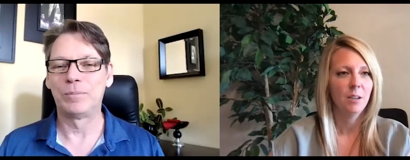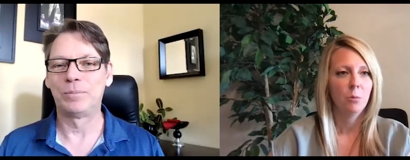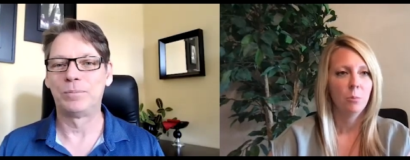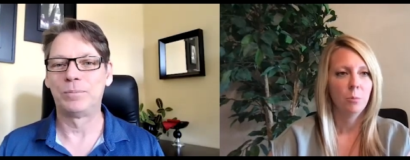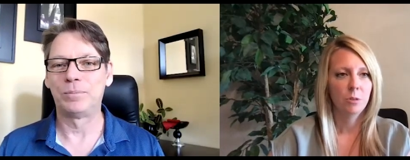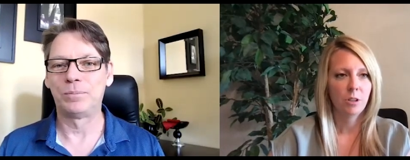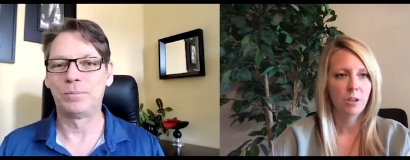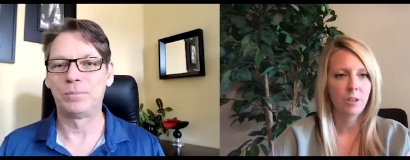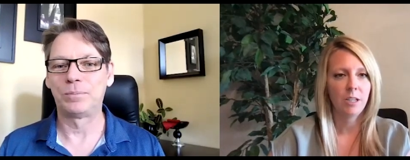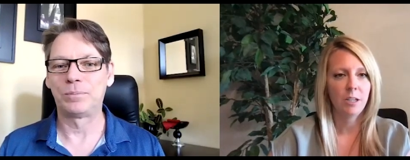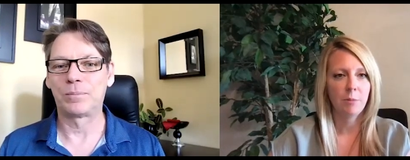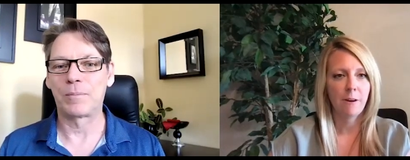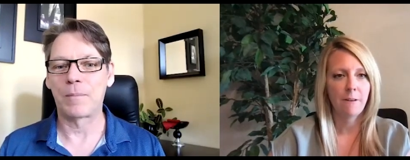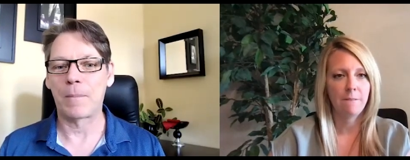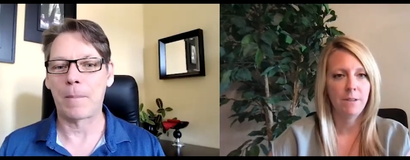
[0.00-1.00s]
Speaker 1: When we're talking
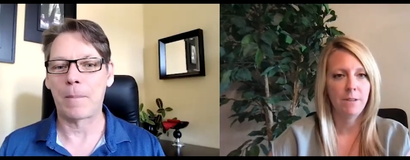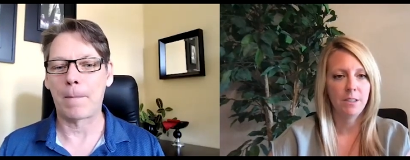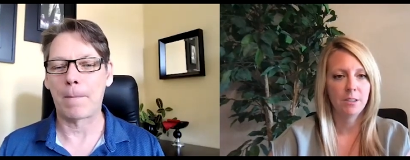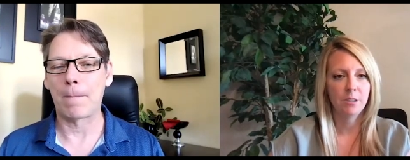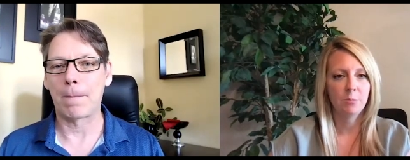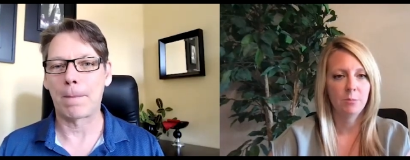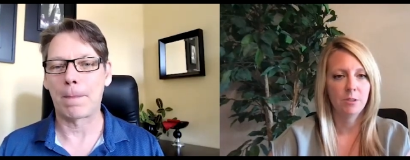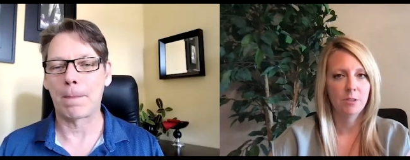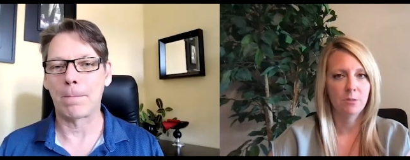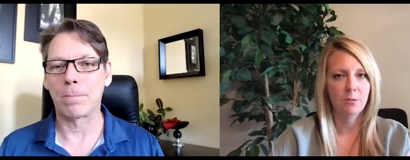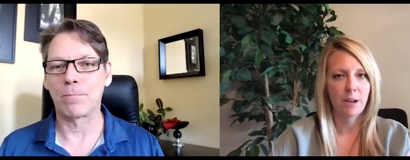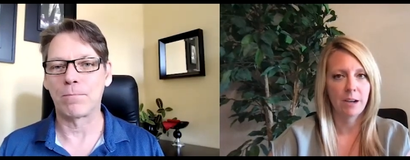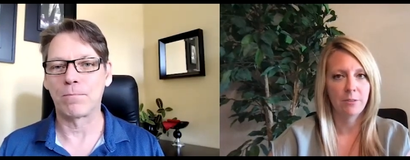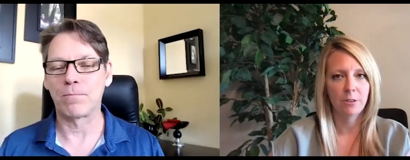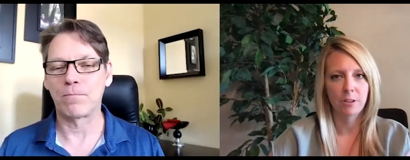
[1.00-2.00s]
about victim and
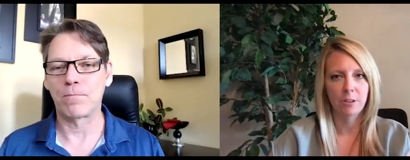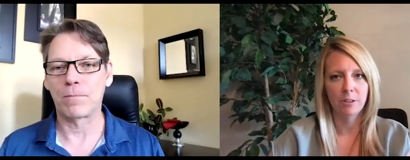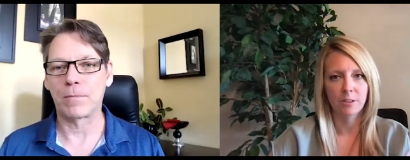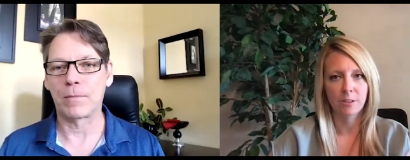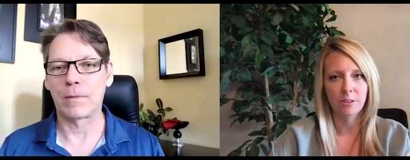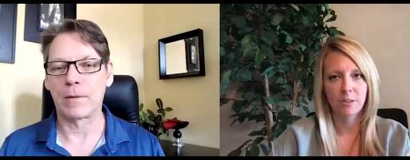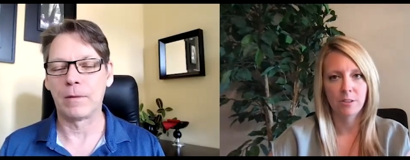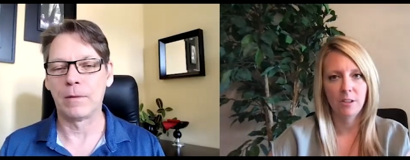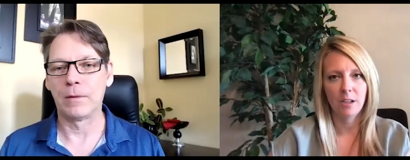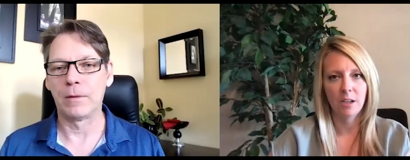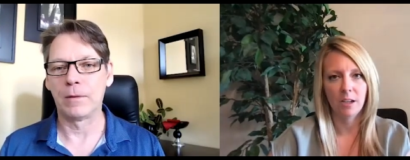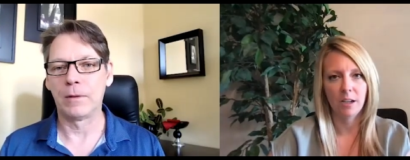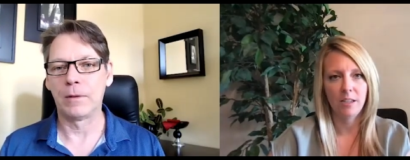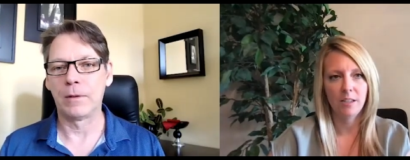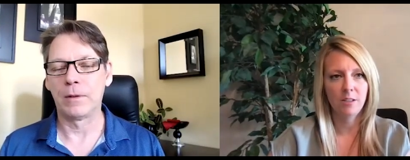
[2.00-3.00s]
survivors,
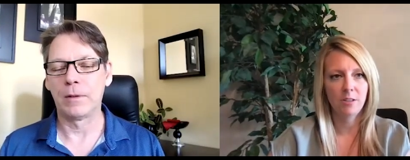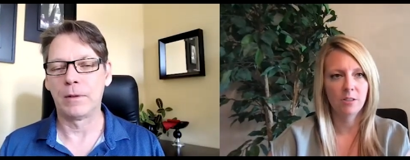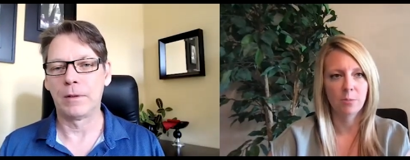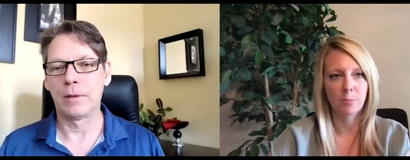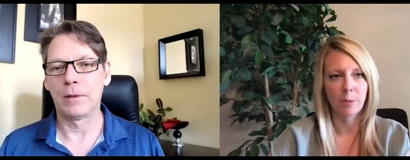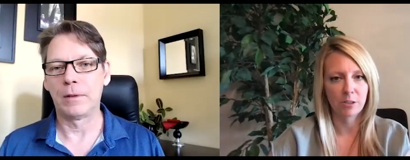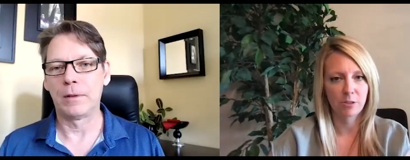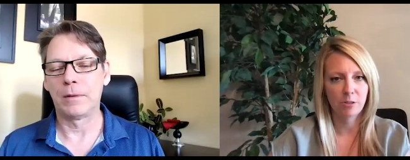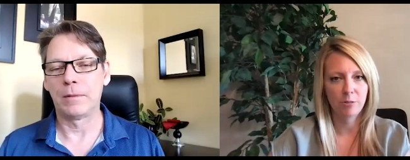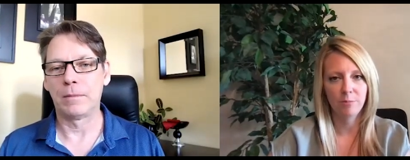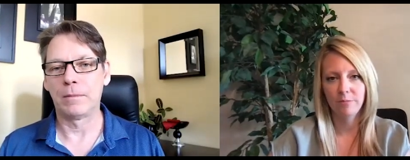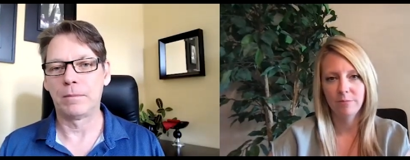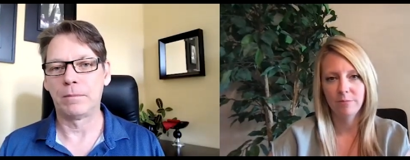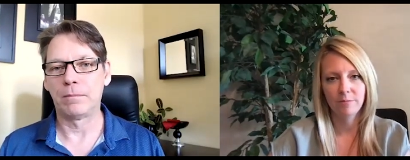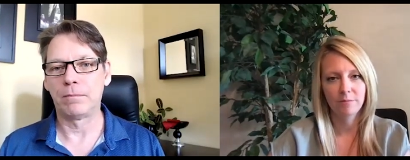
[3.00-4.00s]
uh, is there a
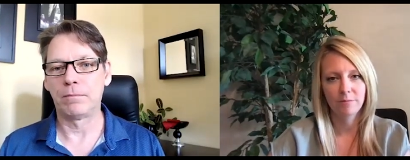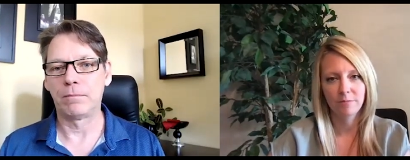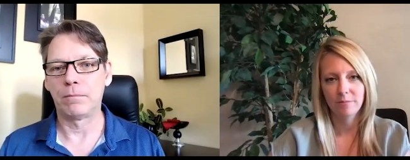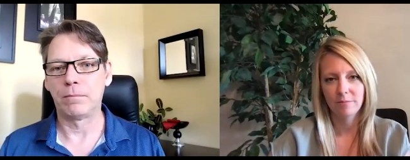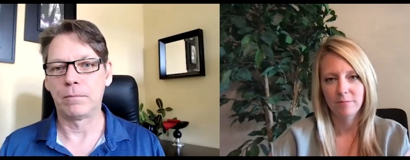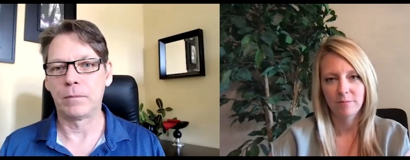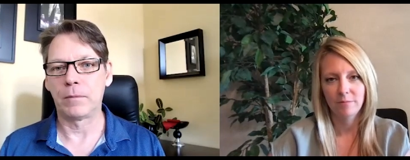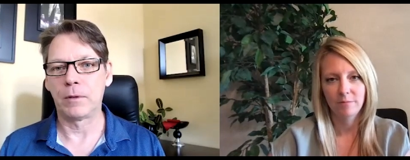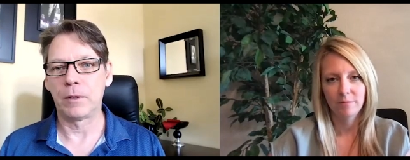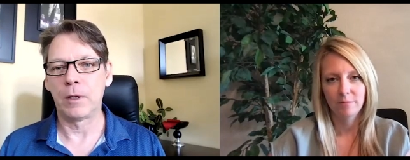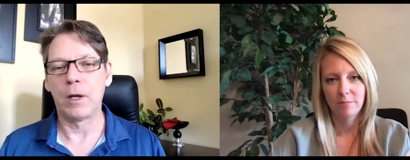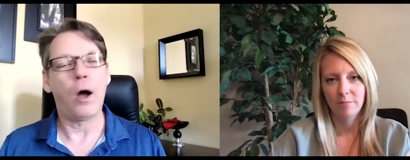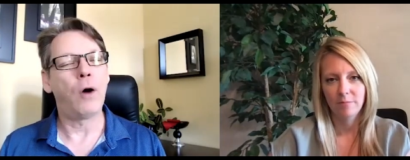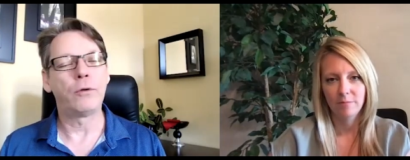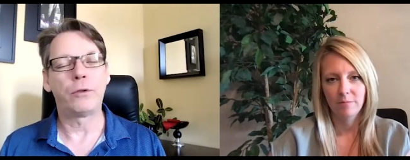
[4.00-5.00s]
spectrum
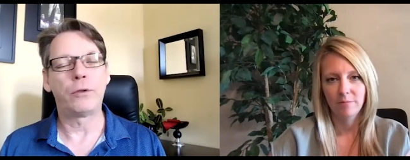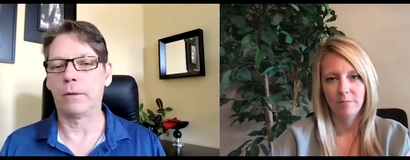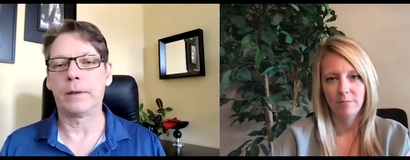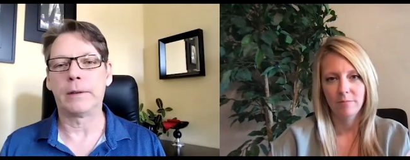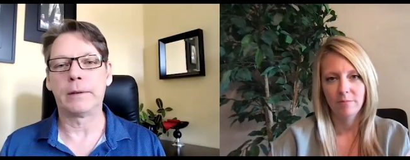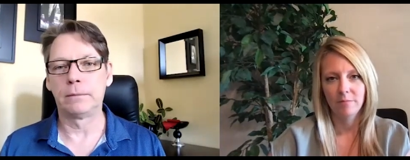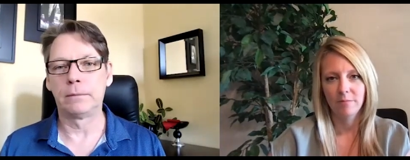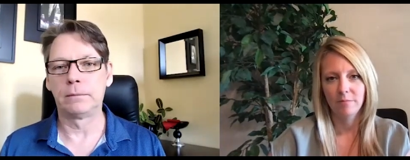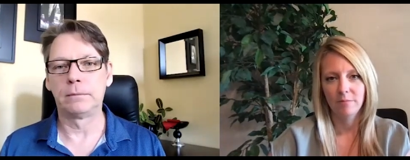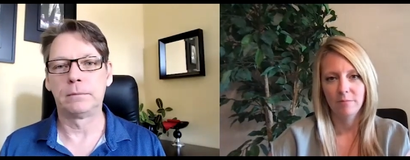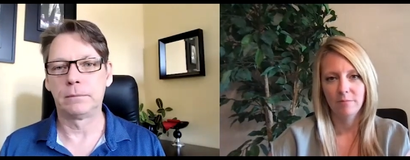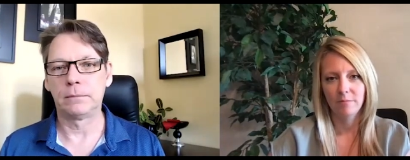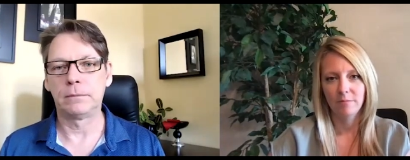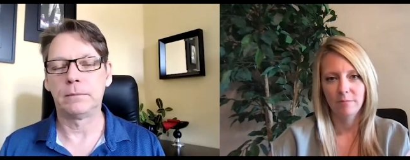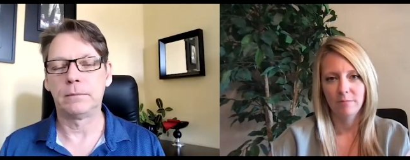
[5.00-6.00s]
Speaker 2: Oh, totally.
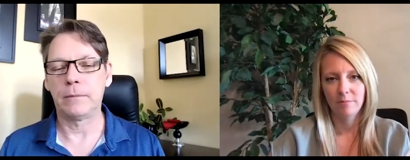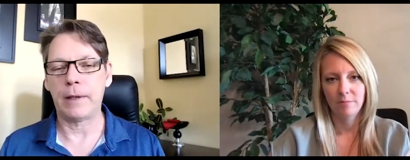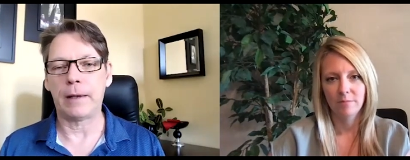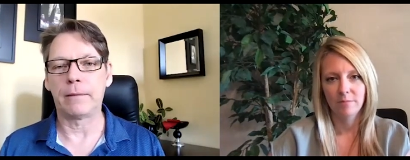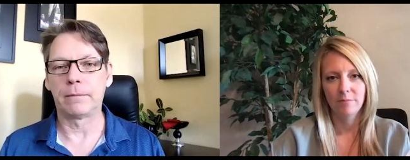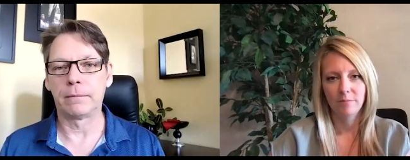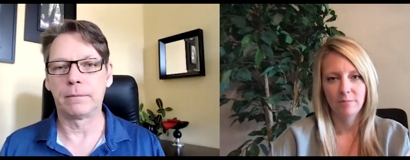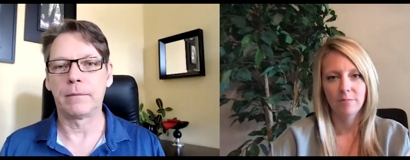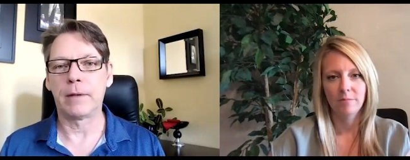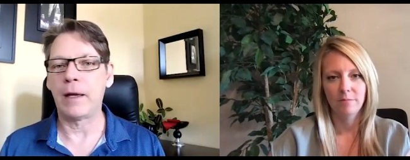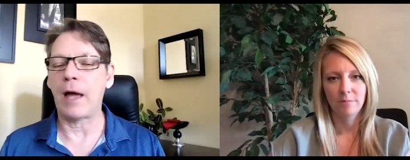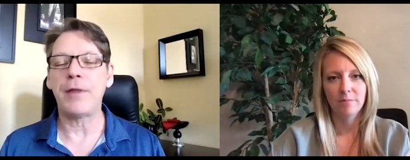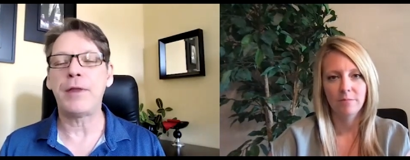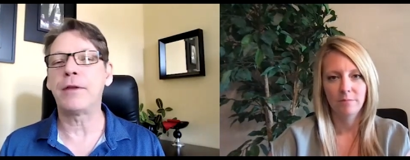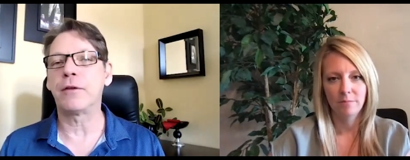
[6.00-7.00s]
Yeah.
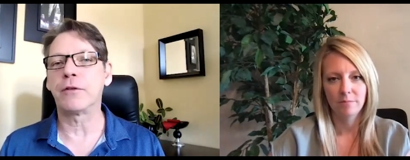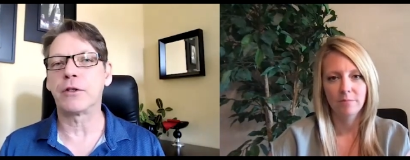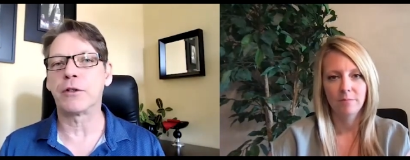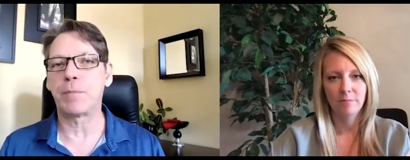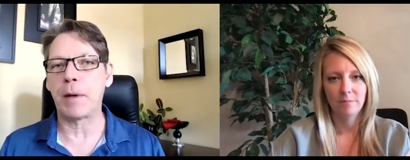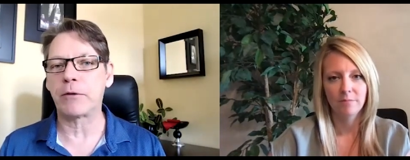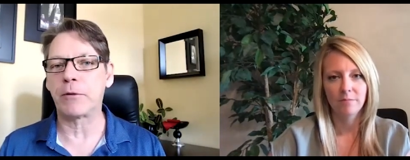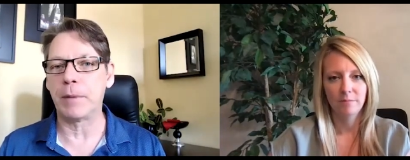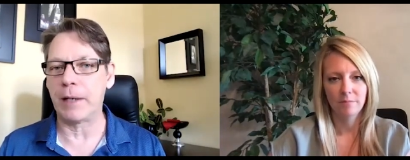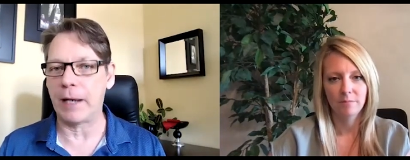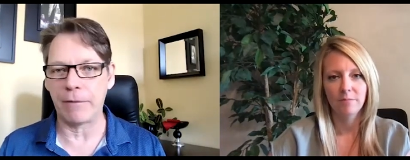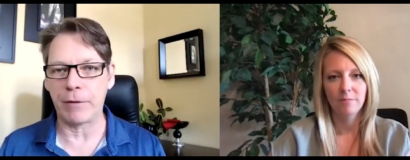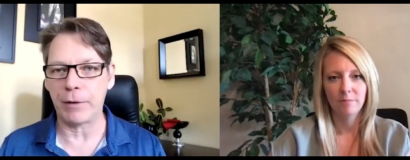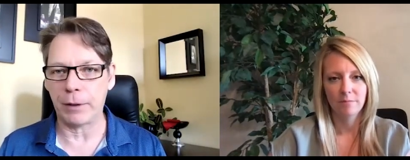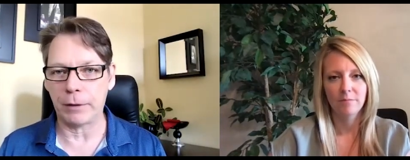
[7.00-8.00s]
I think there's a spectrum in
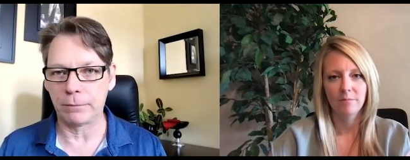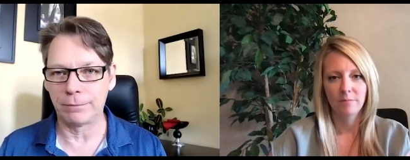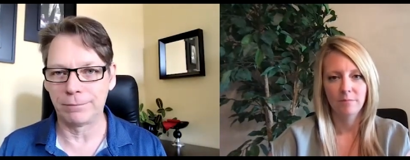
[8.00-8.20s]
everything.